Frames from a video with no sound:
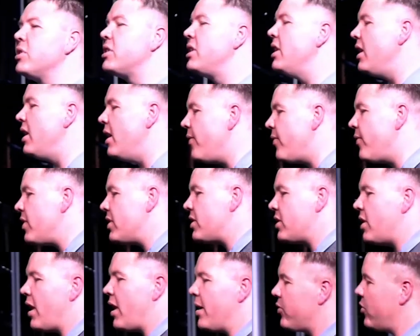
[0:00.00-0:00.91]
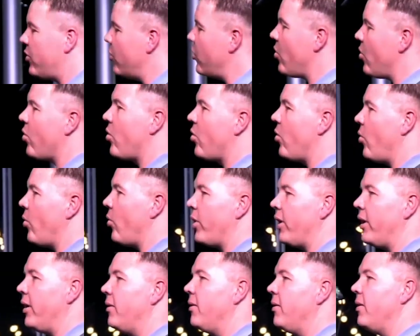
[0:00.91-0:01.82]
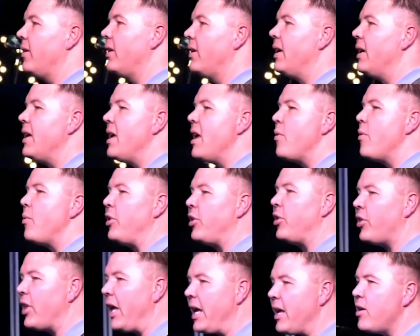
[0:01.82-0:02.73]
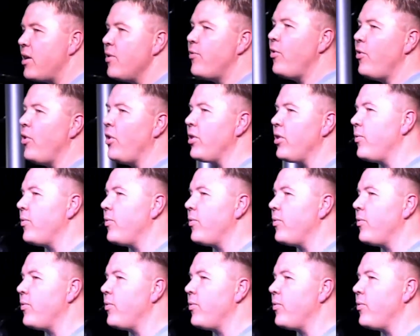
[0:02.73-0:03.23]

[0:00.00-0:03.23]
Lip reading: We must live this life to your glory. We thank you,